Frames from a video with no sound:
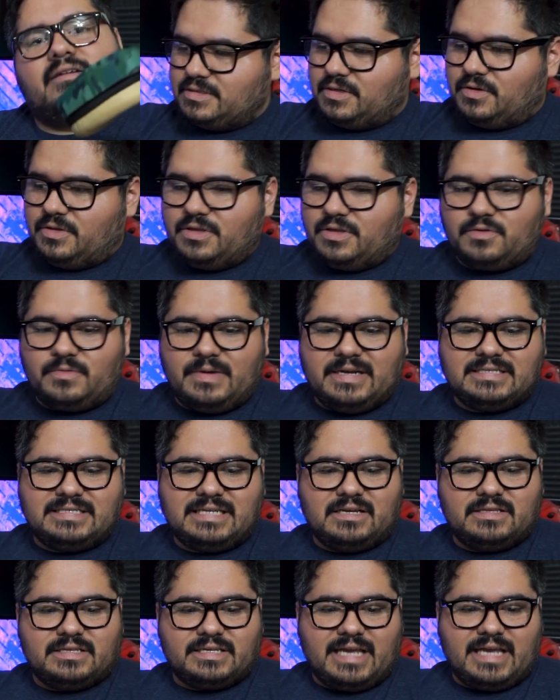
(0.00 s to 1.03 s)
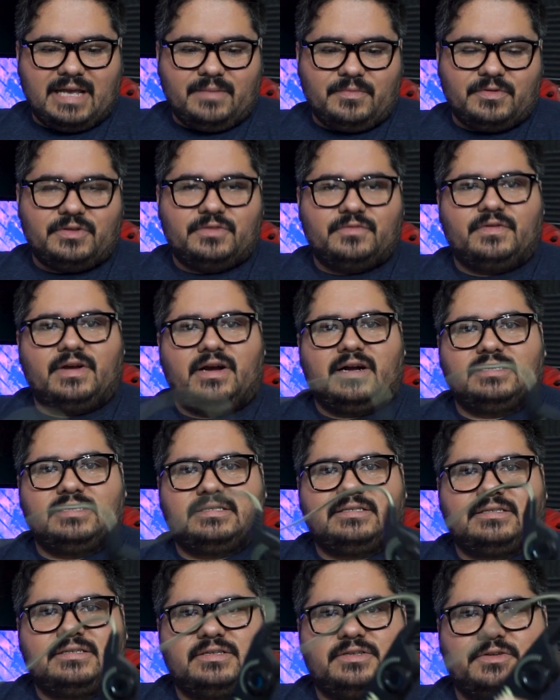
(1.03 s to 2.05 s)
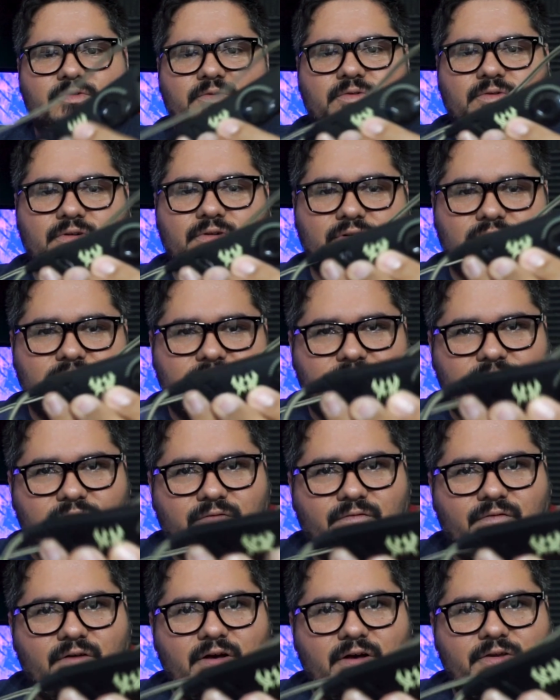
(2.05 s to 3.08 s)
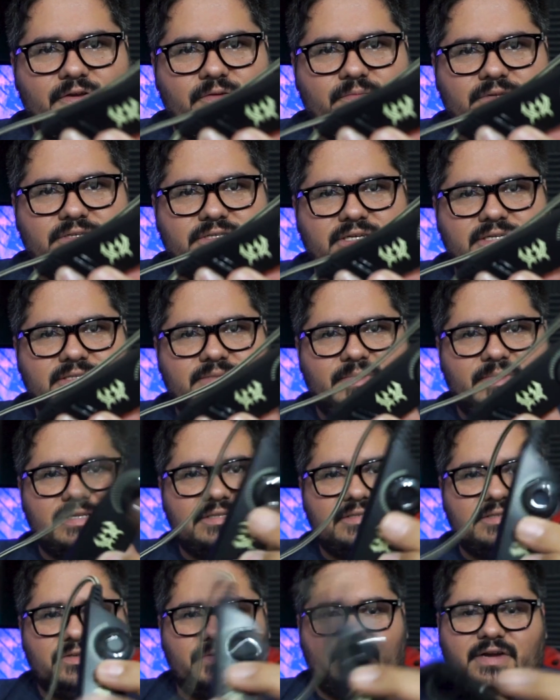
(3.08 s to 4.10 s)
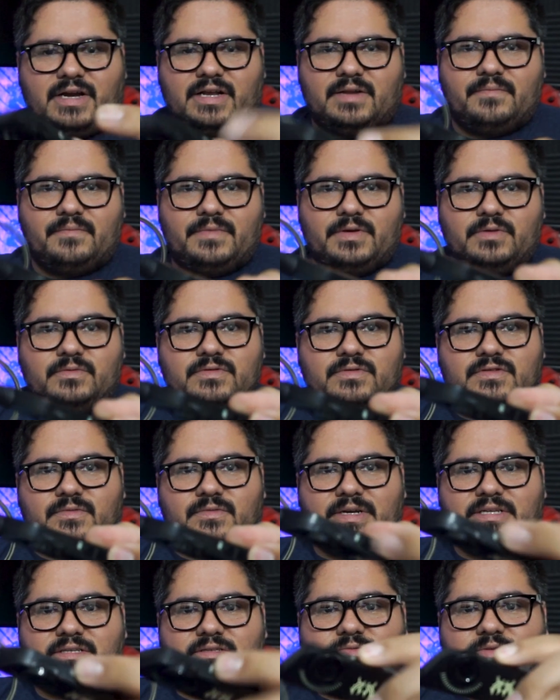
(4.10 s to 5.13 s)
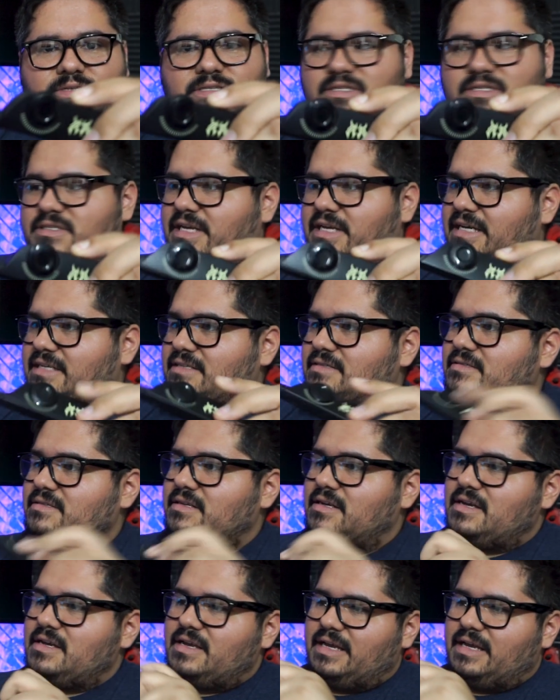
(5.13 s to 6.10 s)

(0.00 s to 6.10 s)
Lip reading: So a little ways down the cable, you've got your little volume adjustments, you've got a mute switch, which is nice.